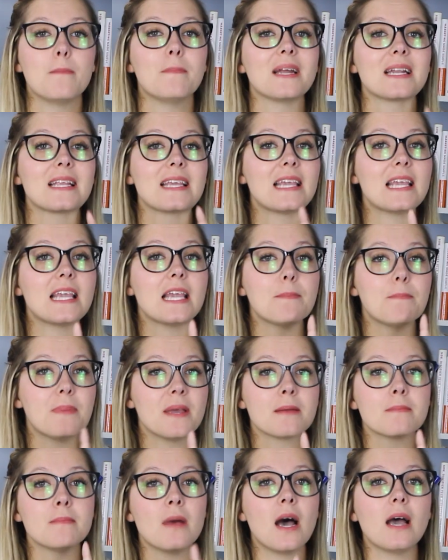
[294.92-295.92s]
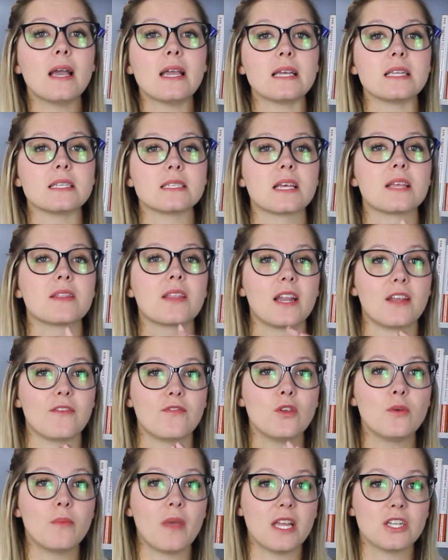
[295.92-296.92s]
but keep in mind that if
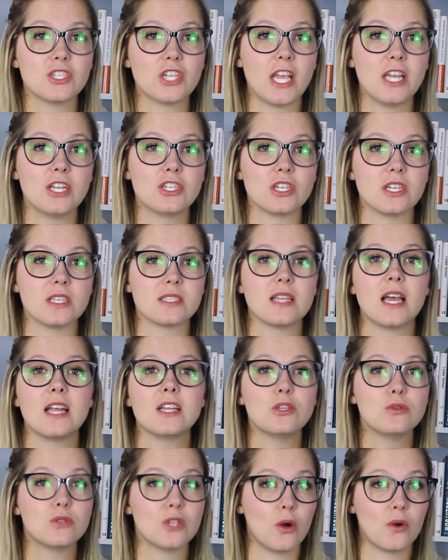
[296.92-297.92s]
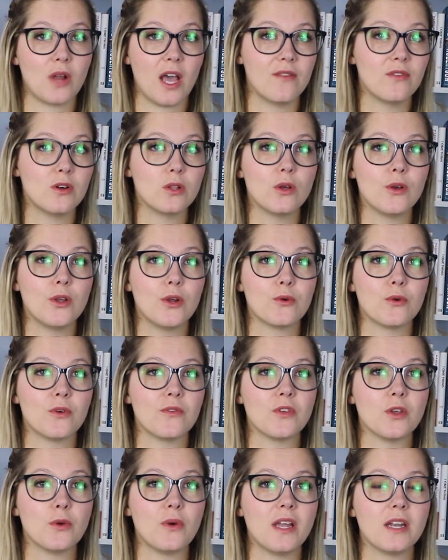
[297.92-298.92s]
you make changes and you don't have a lawyer
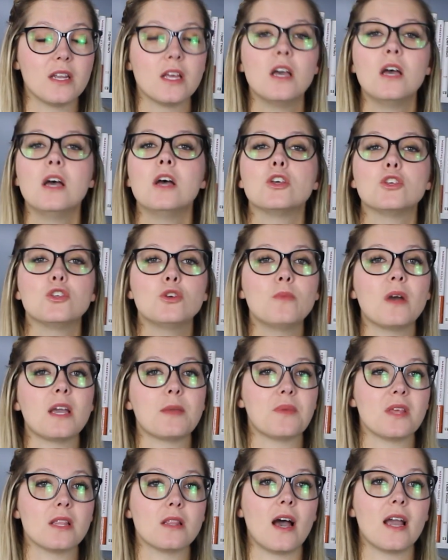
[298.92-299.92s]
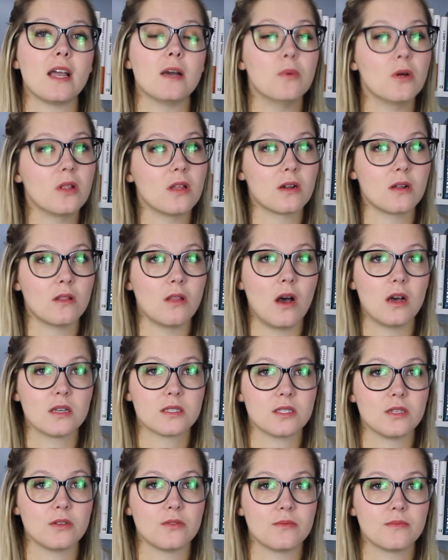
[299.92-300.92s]
review it, You might be liable in a
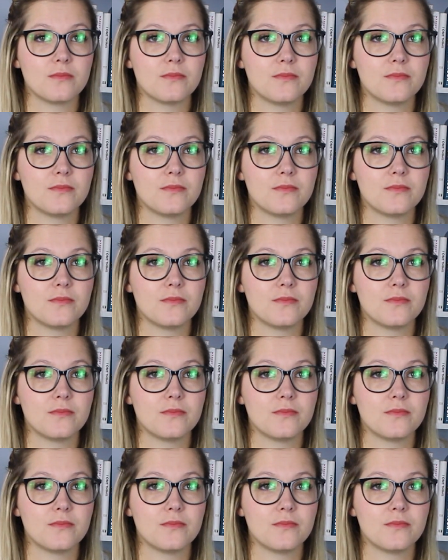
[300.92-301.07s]
lawsuit.